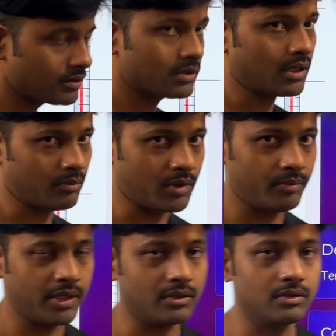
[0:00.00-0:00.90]
to the
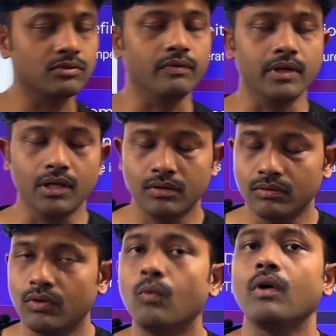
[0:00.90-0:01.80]
thermometer, so we need to
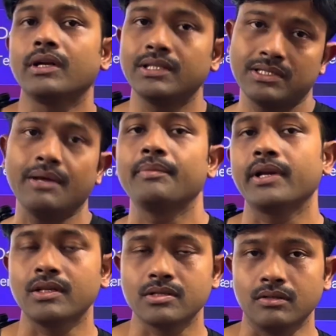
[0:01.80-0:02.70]
know what is
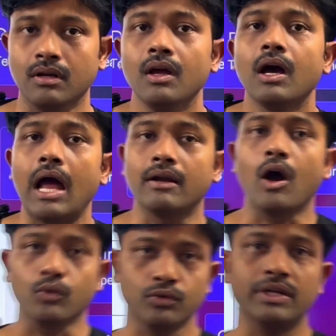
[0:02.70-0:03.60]
temperature and
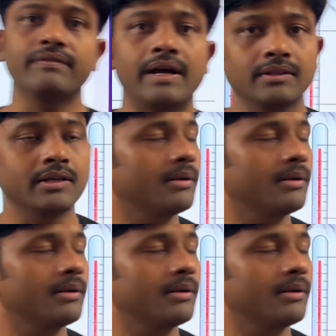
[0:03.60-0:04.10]
how to define the